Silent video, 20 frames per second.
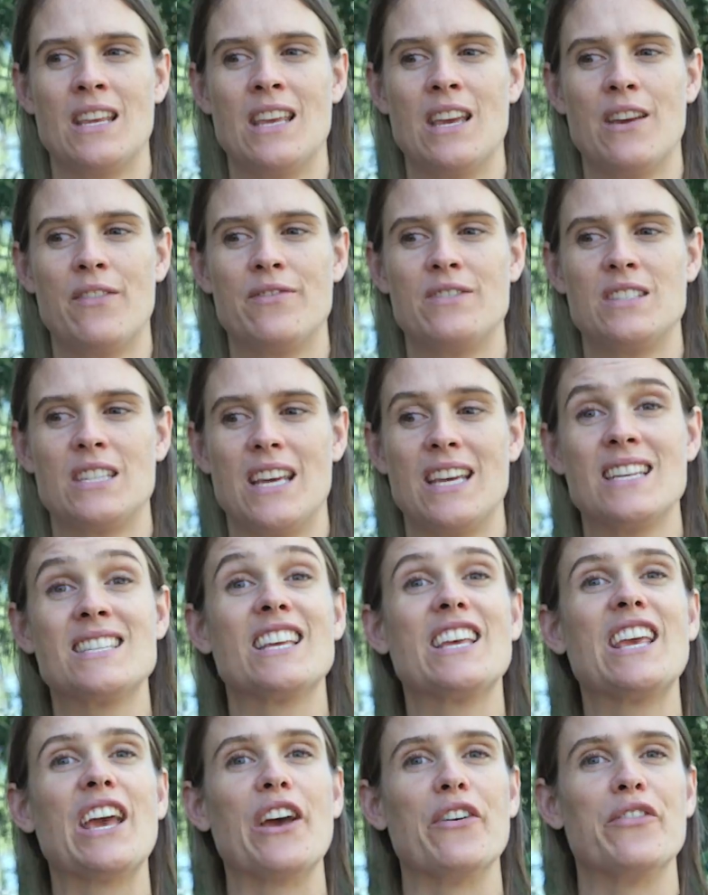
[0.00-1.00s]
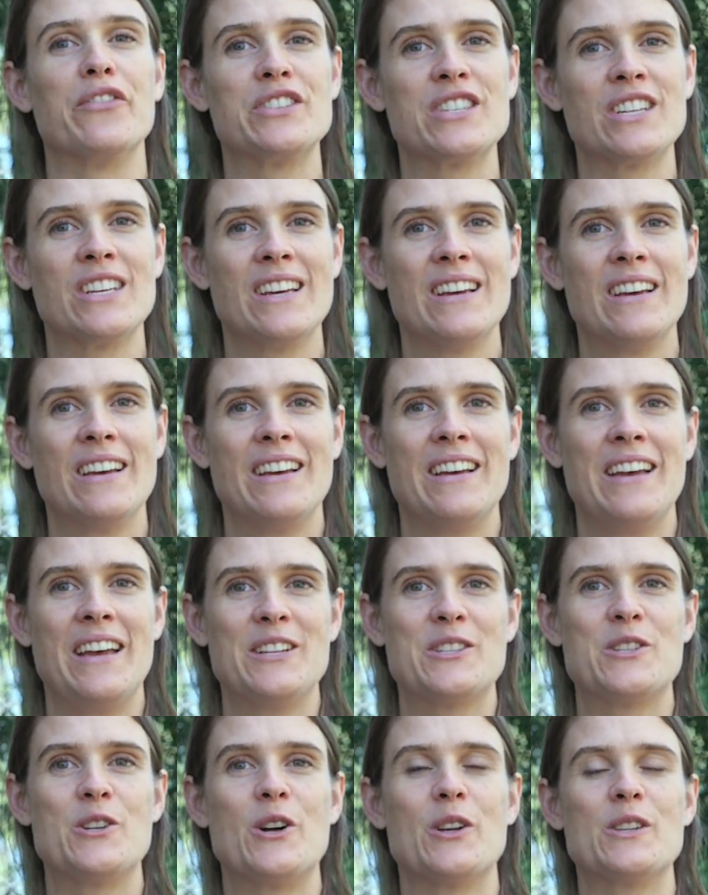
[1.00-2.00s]
gift is a gift.
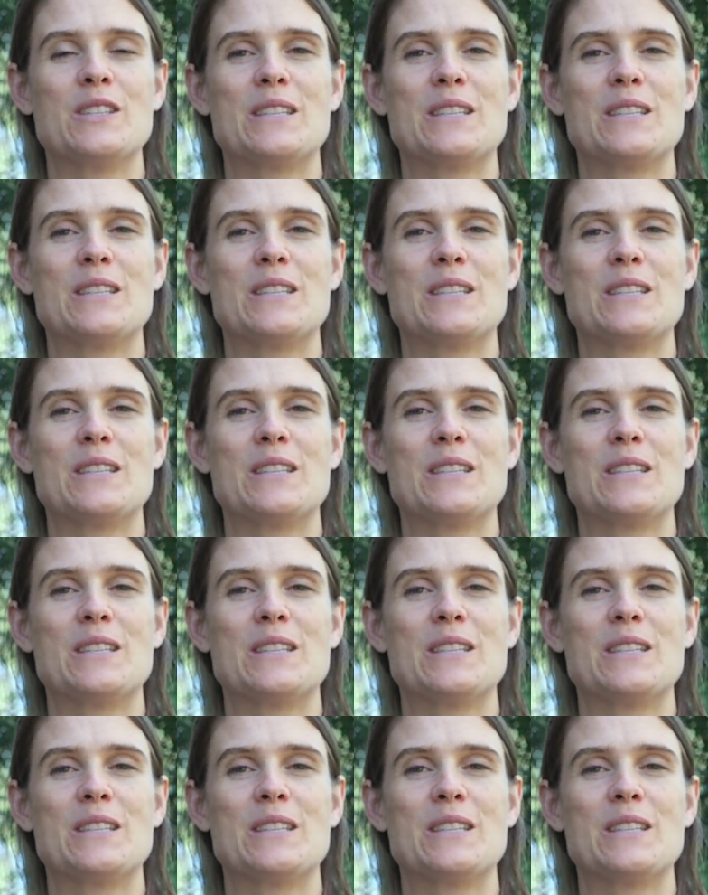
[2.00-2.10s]
It's not